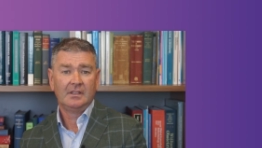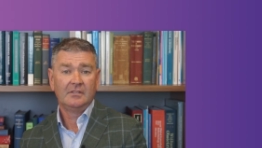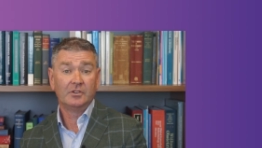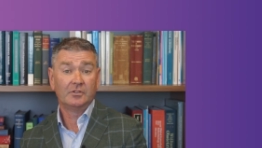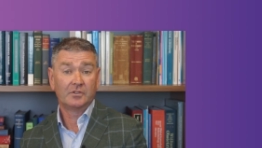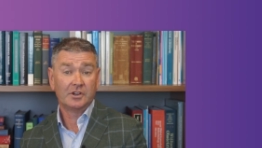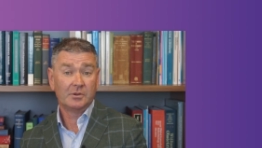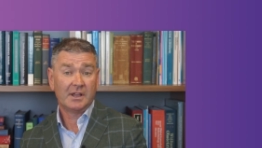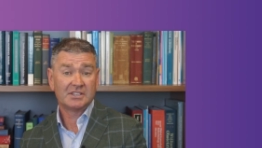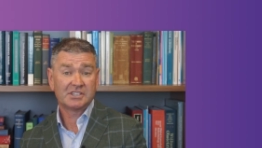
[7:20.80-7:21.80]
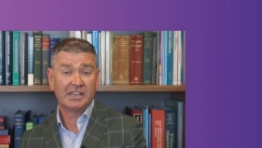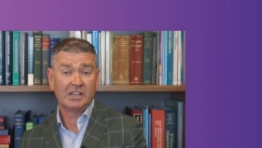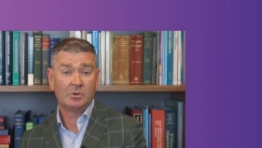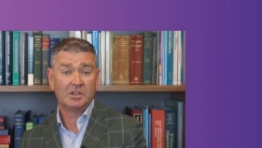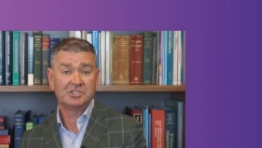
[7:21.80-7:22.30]
Feel free to ask any
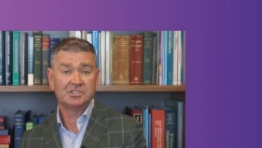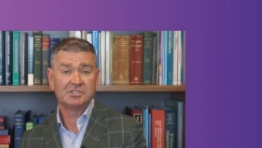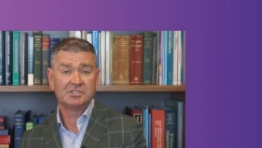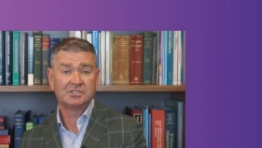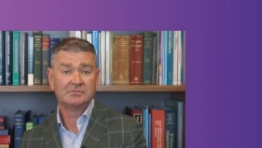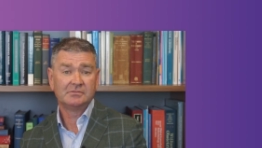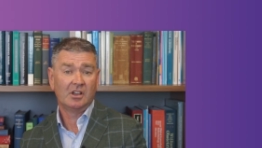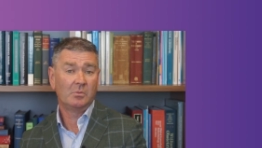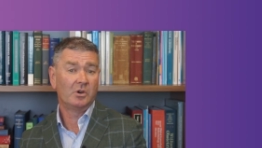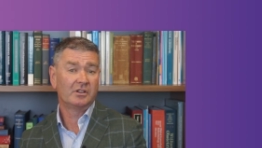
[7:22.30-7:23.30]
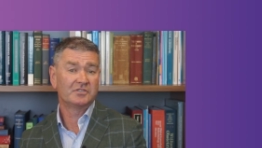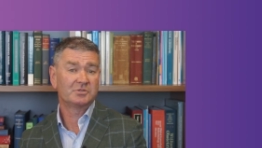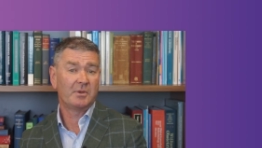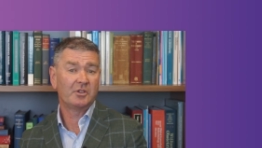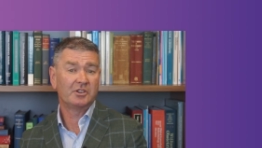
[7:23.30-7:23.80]
questions on what I've
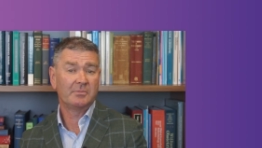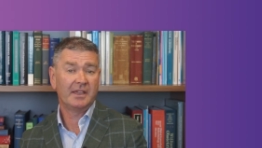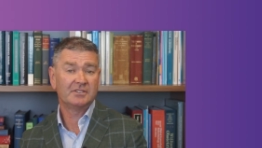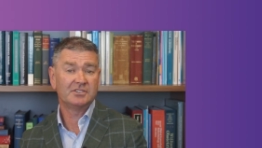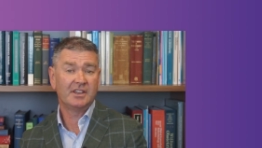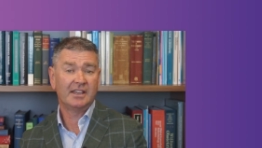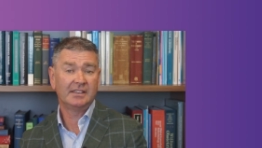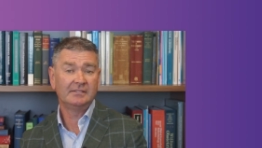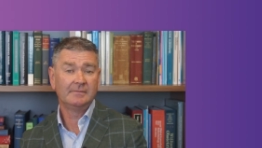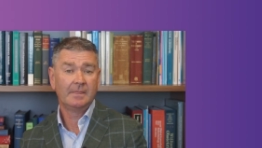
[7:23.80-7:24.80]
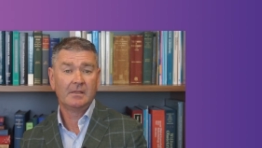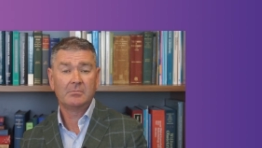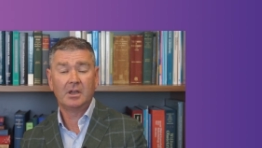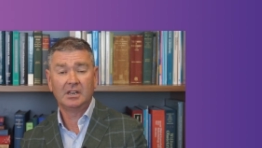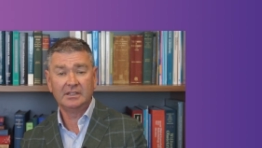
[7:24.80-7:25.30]
spoken about today
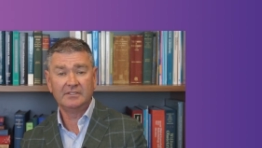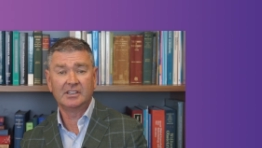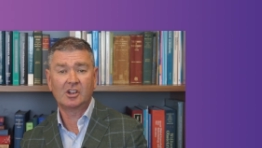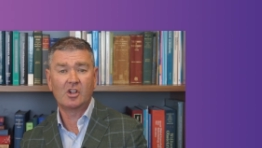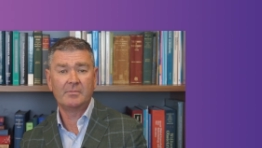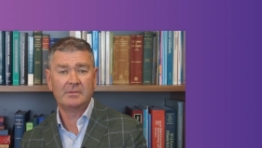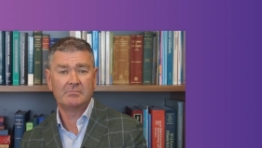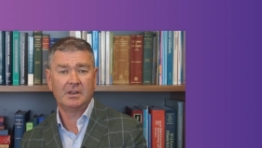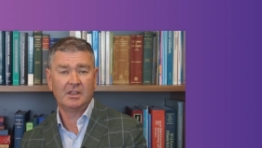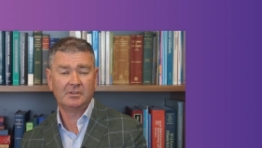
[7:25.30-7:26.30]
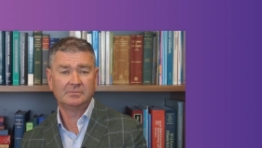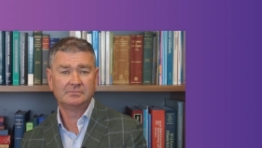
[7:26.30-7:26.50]
by leaving a comment below.